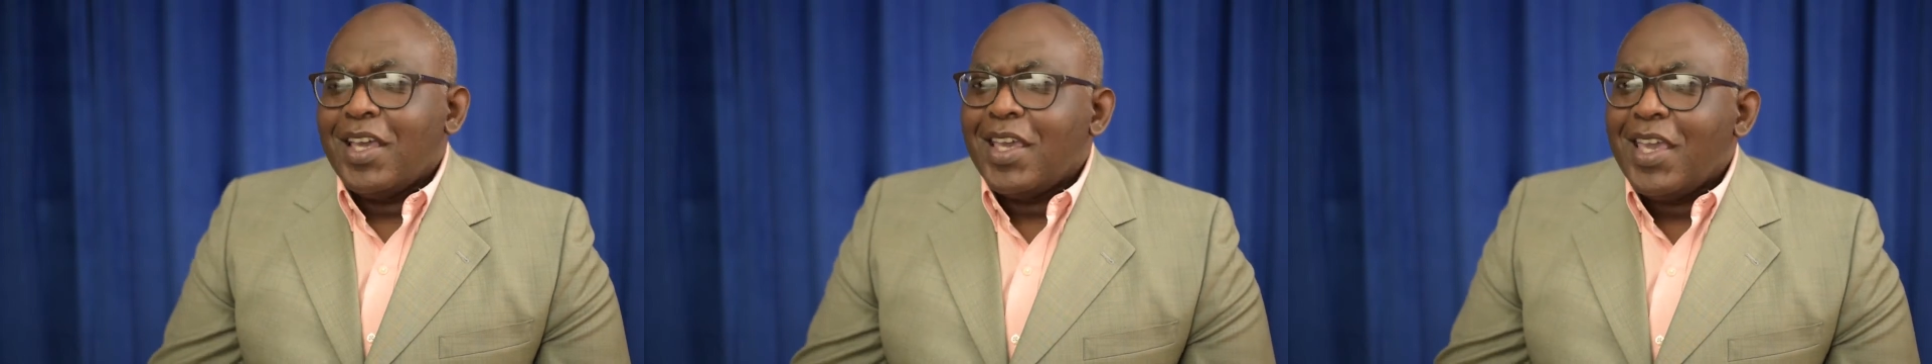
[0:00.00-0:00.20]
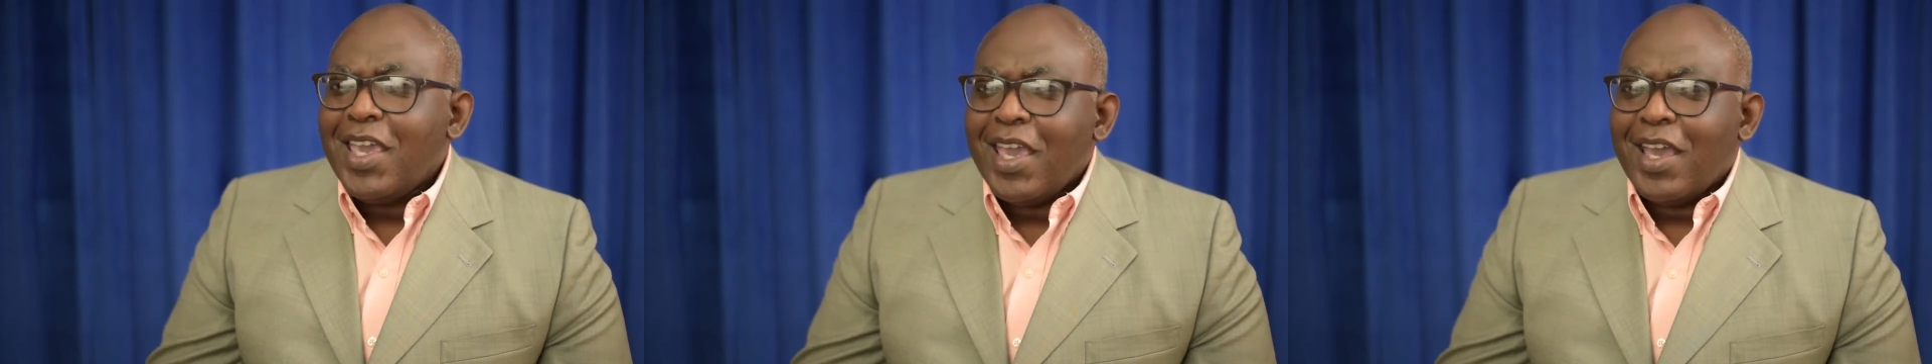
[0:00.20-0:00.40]

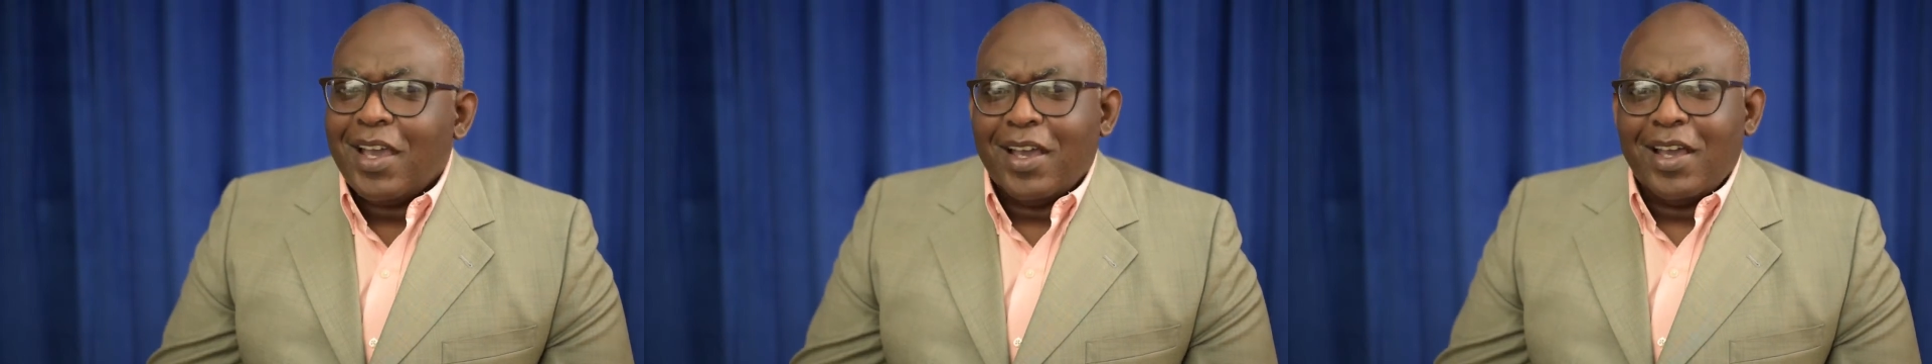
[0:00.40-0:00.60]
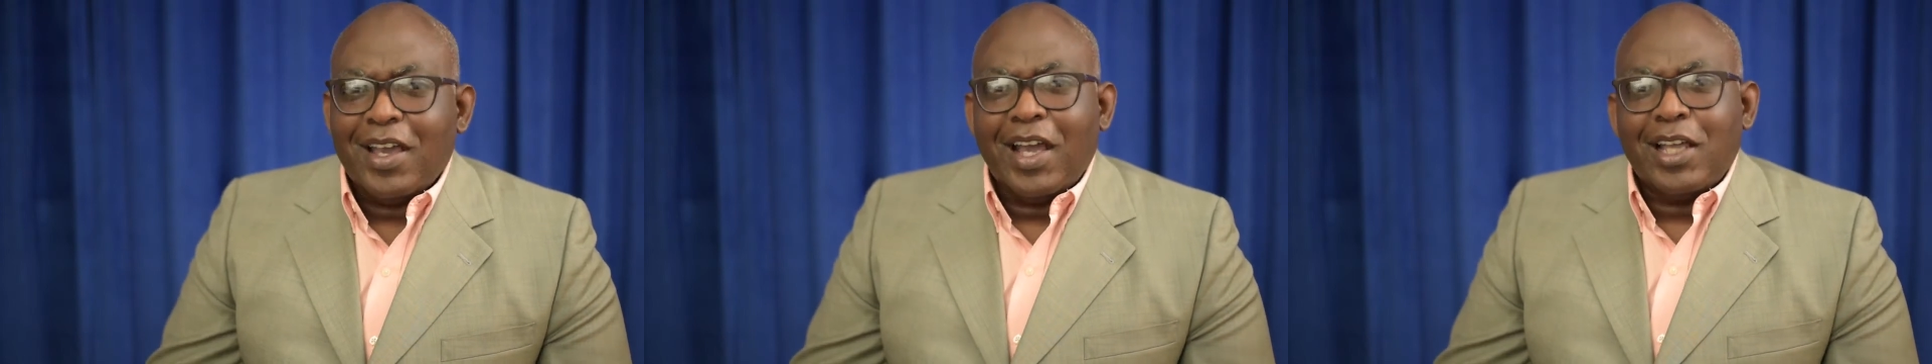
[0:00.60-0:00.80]
Here
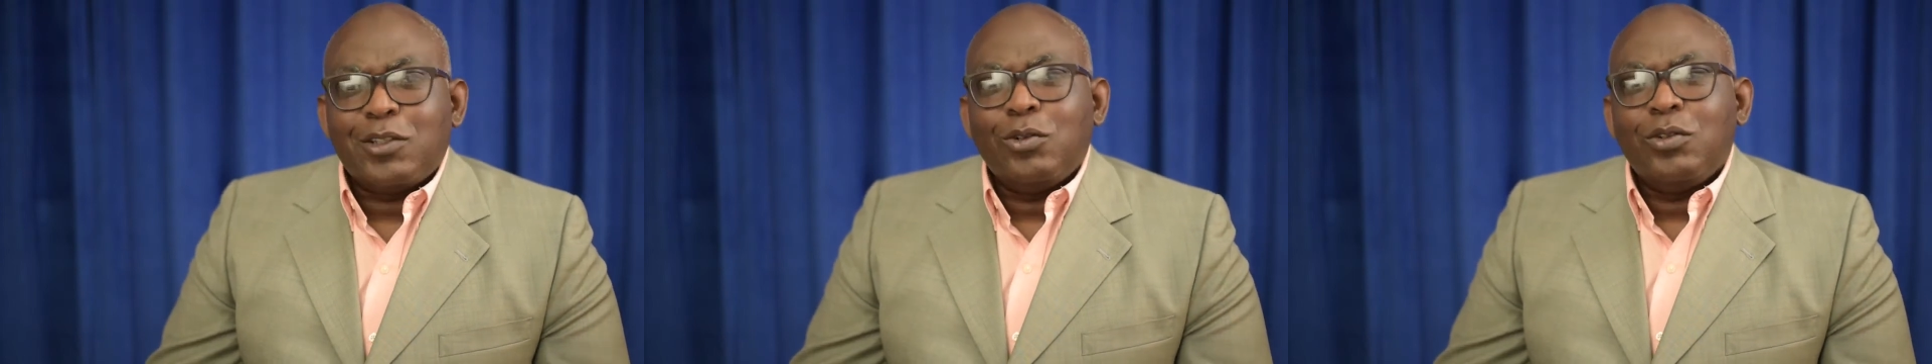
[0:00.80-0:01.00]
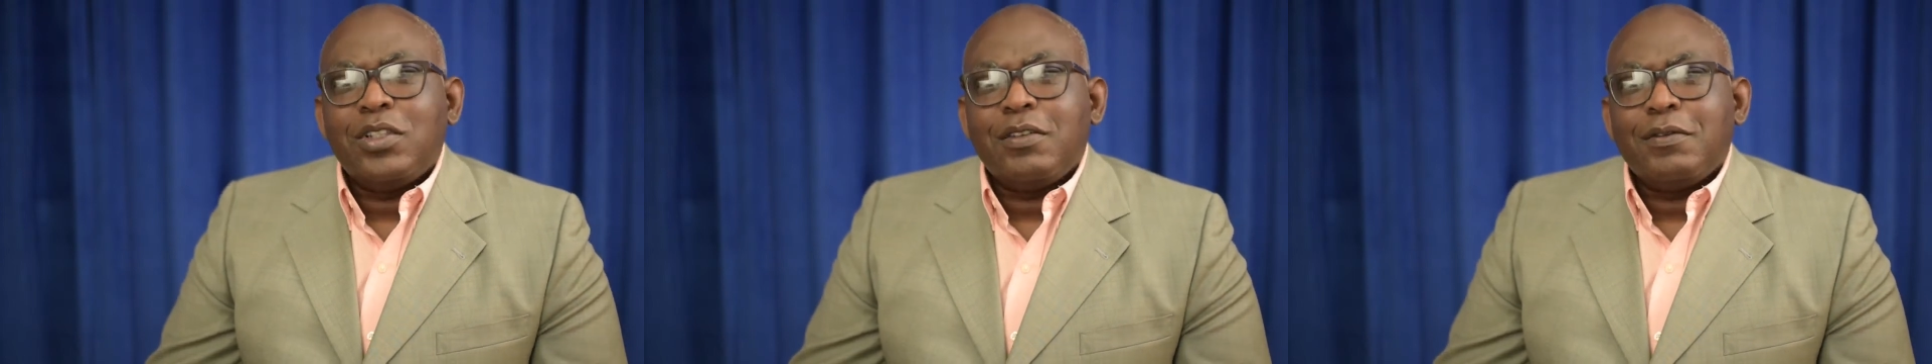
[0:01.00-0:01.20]
at
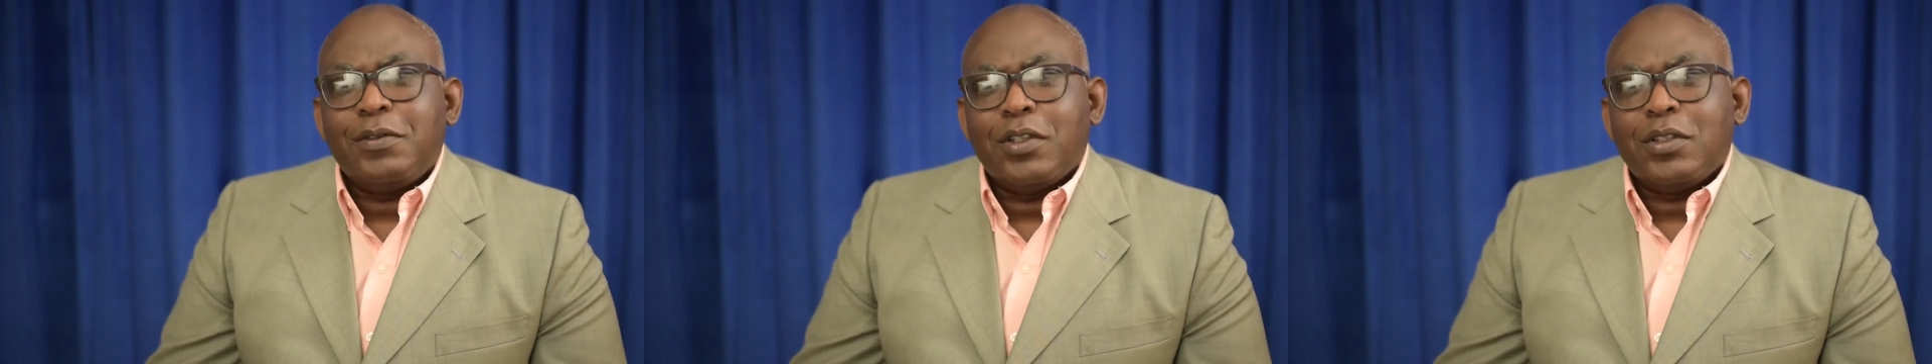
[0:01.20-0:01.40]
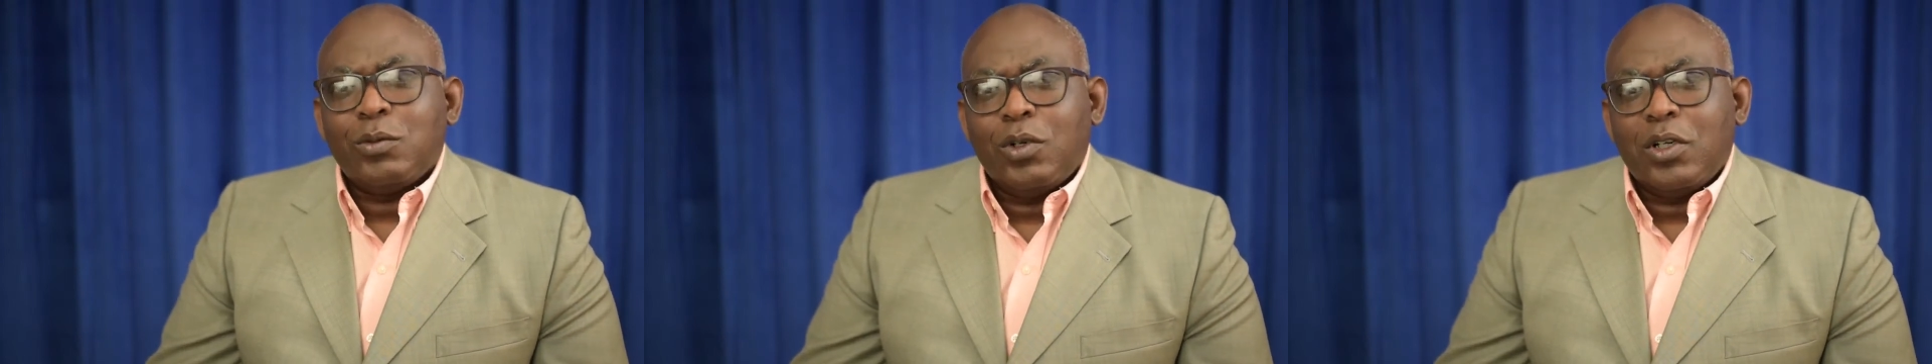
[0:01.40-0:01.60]
Holding
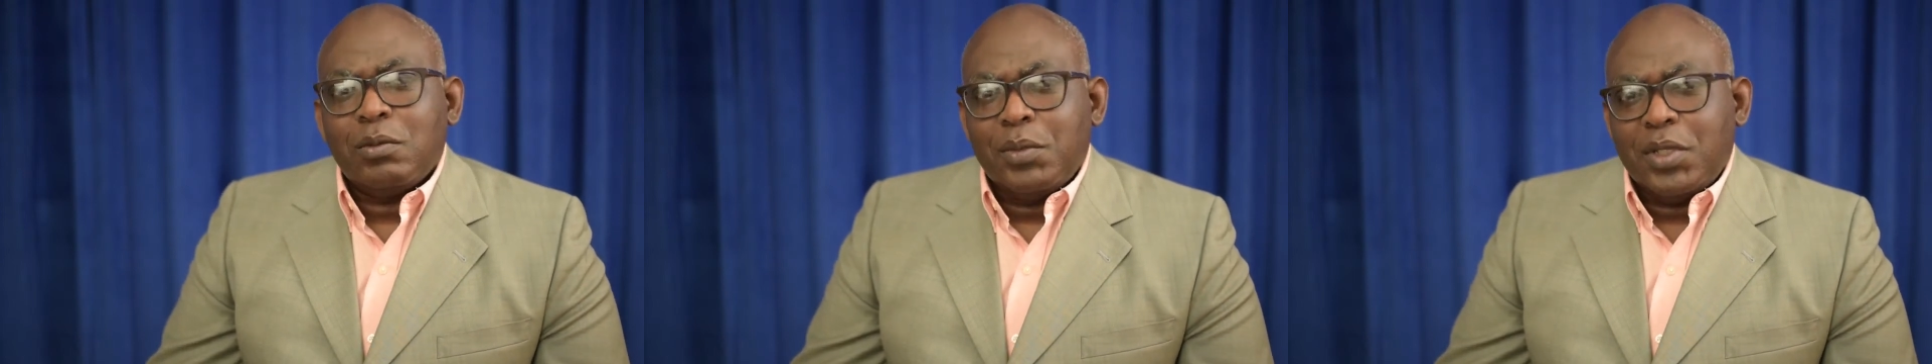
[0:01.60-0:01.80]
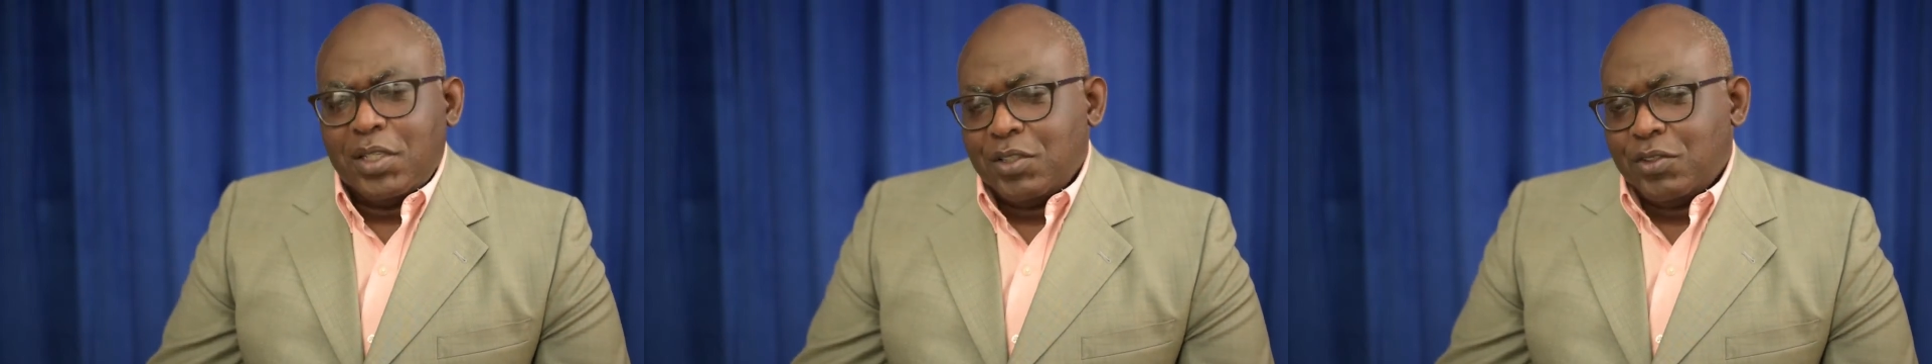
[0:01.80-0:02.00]
for the Word
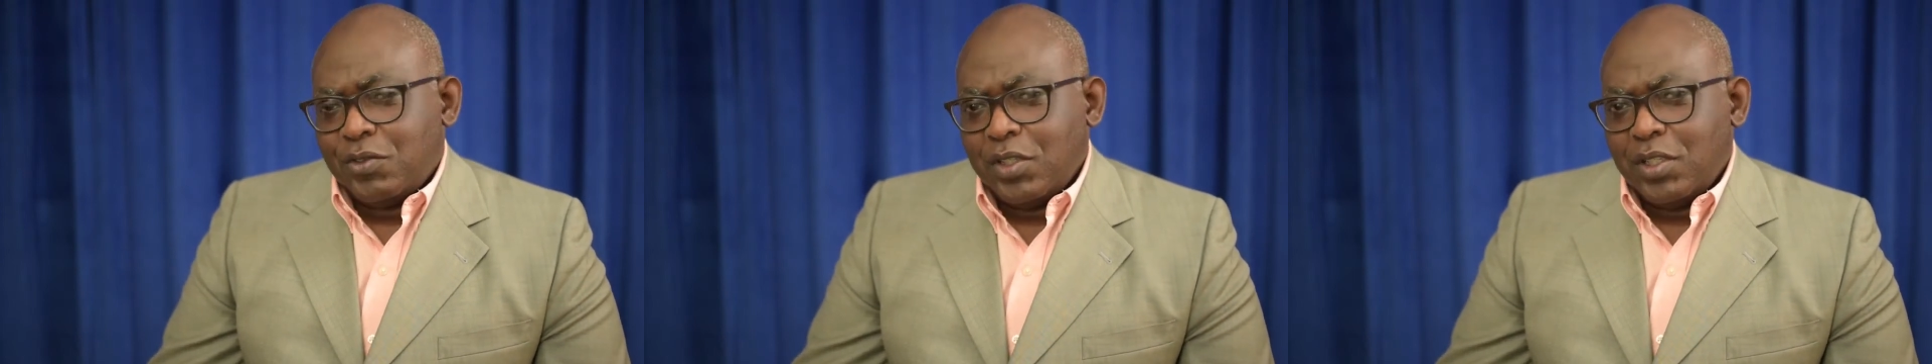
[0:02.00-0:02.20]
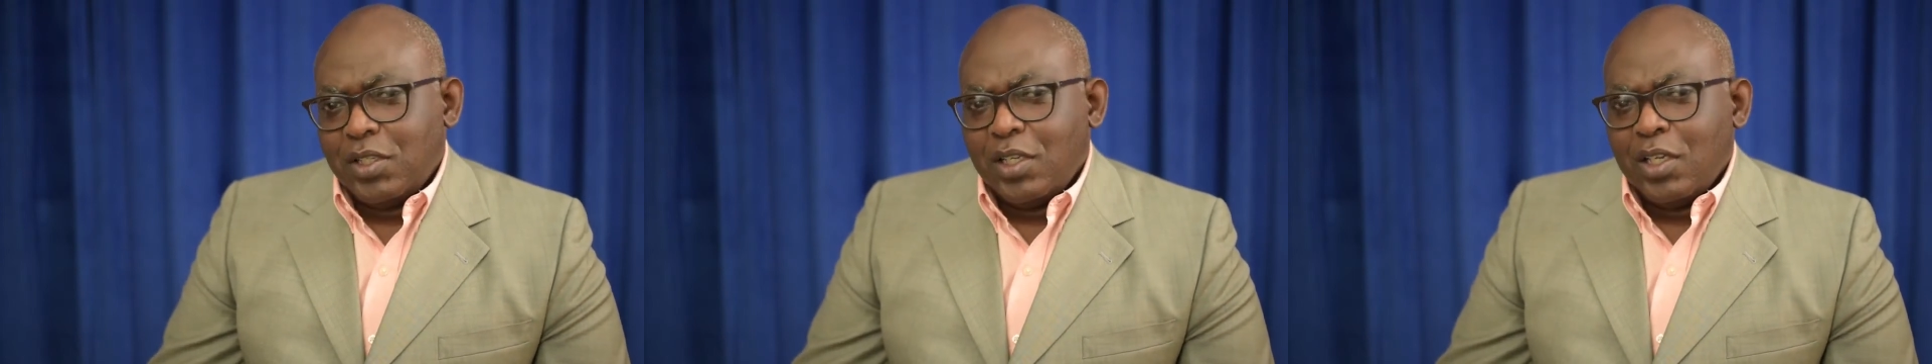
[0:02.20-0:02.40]
Ministry,